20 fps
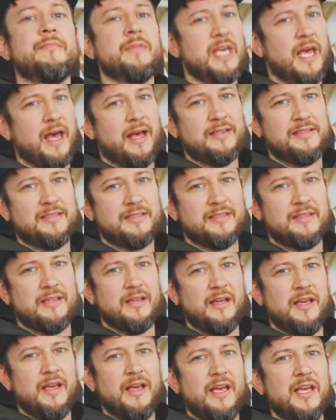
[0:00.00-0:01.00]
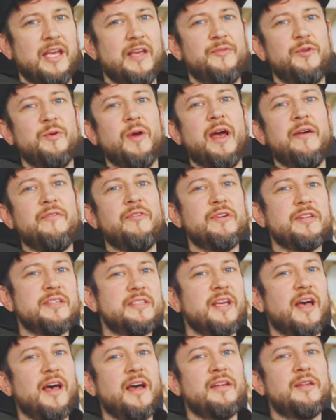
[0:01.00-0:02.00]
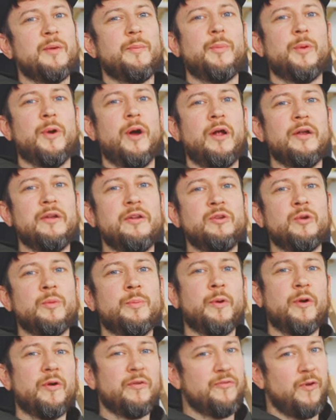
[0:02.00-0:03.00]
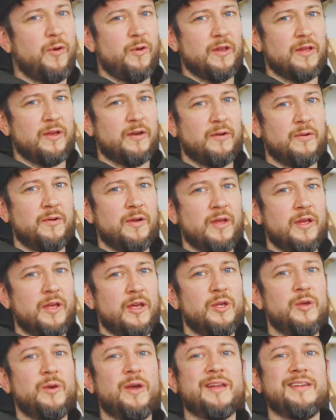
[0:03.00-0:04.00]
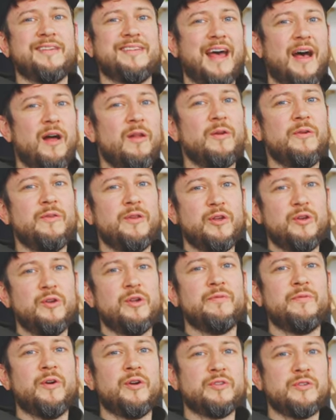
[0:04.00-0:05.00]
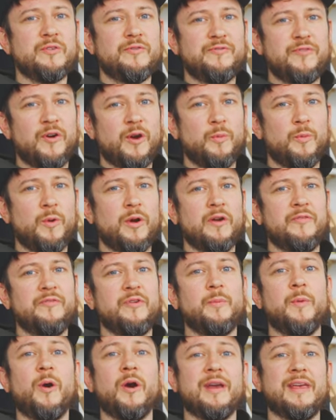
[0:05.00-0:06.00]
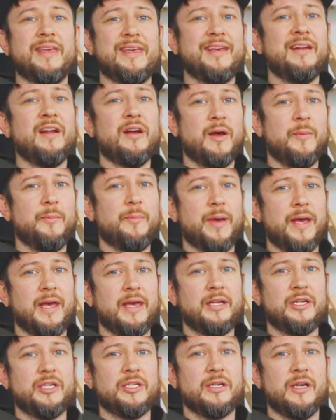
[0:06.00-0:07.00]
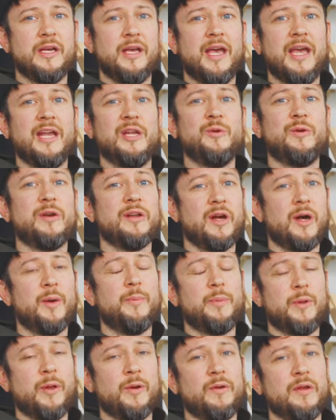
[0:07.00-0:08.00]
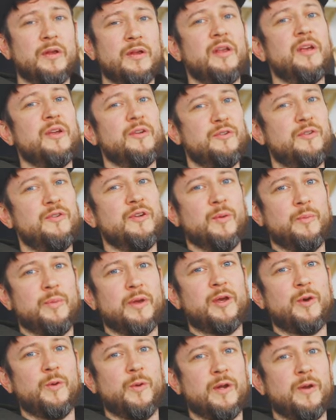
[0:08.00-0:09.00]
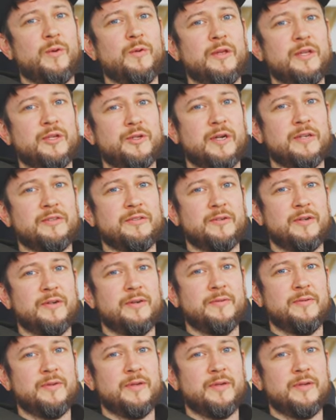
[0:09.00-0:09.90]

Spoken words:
Yes. If you ever decide to broaden your portfolio, you can download the universal firmware from our GitHub page, and you can upload it to your Bitcoin-only Trezor.